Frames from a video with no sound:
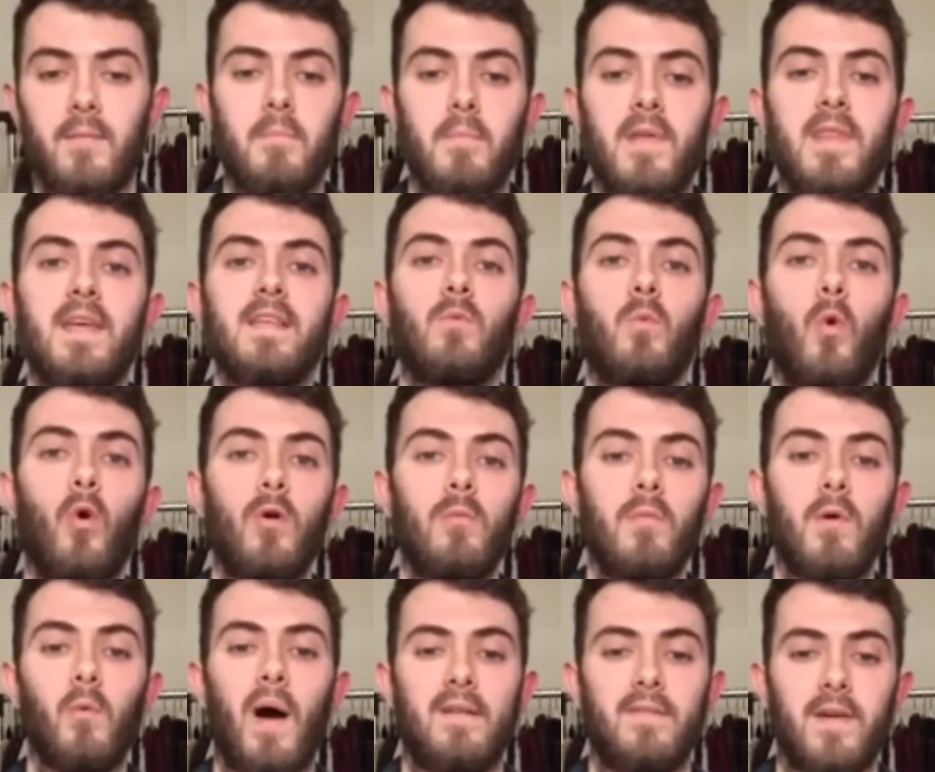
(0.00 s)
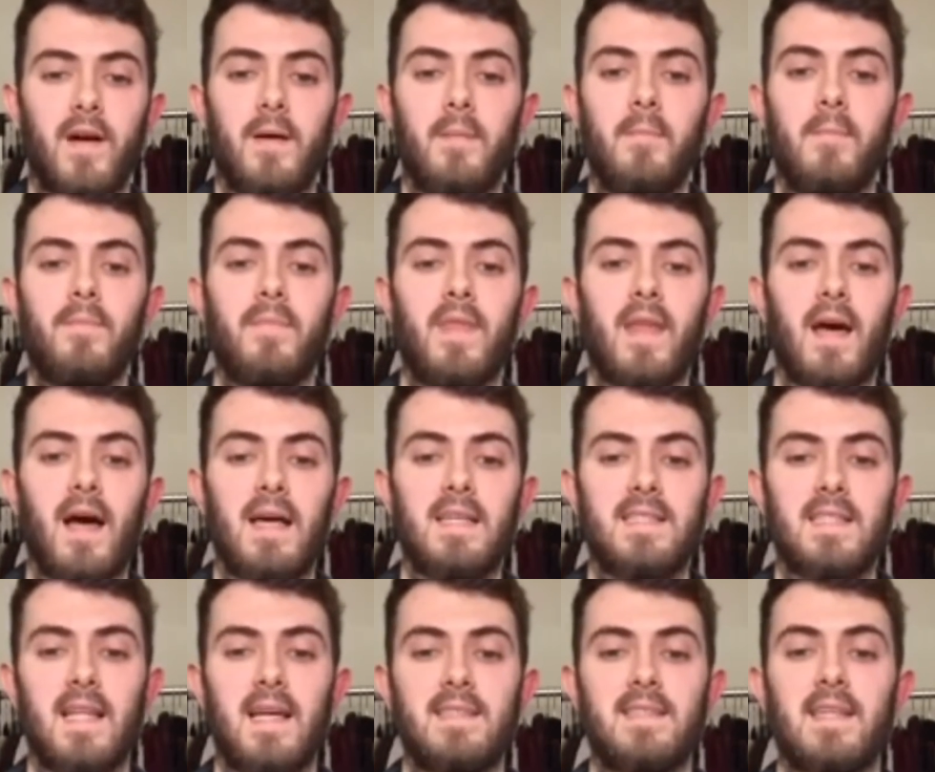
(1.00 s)
but this warmer weather
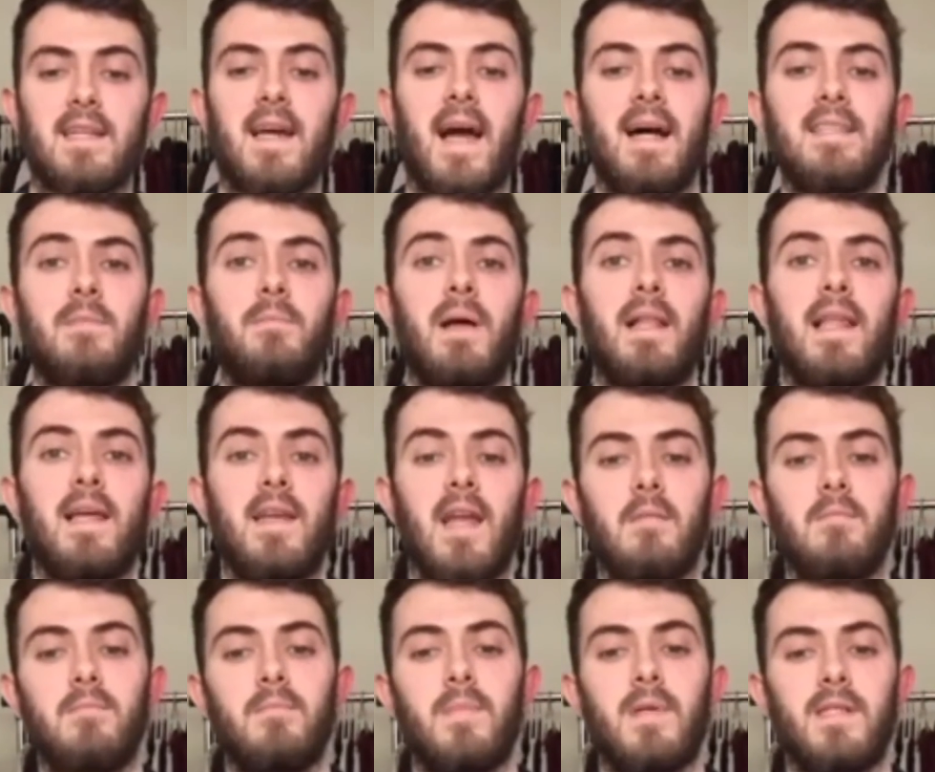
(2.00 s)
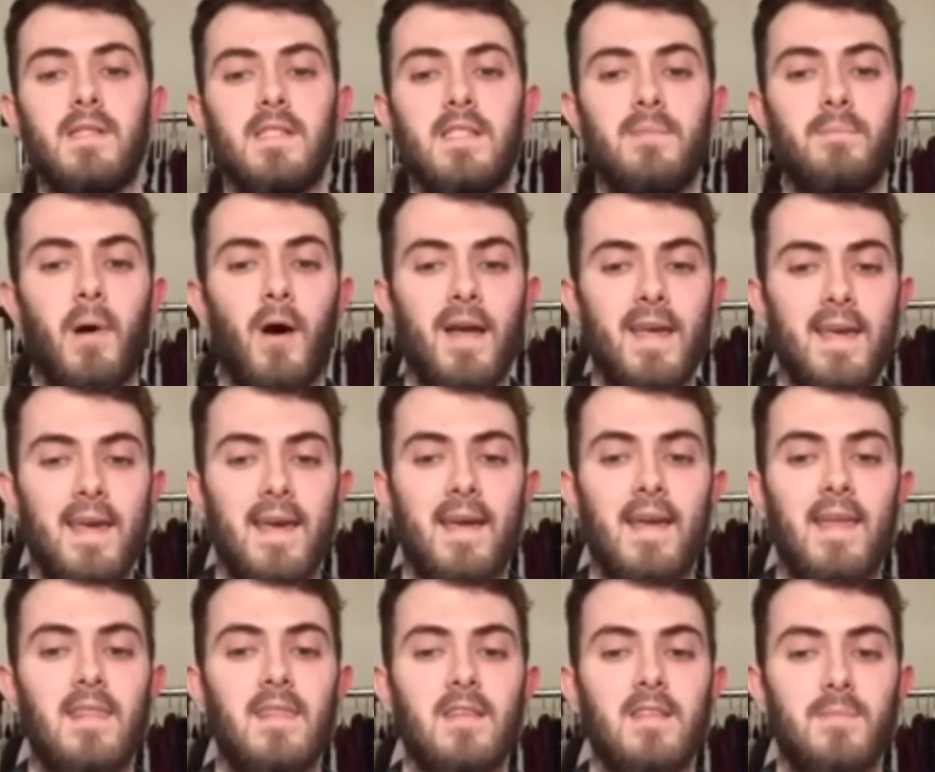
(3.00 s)
has led to caterpillar numbers spiking
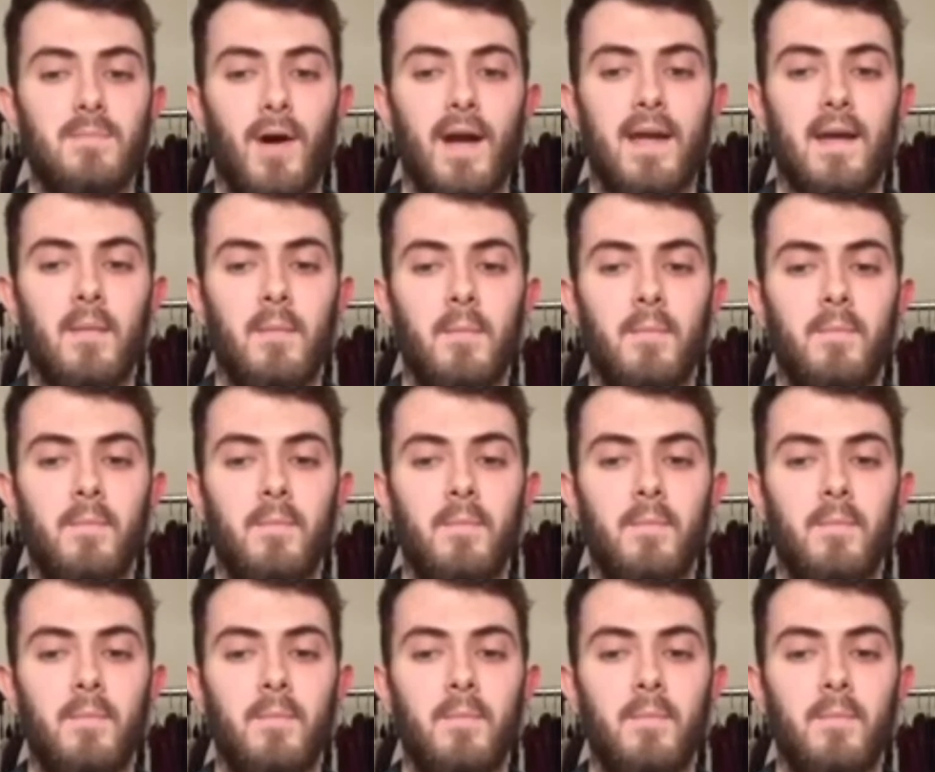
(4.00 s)
in the spring.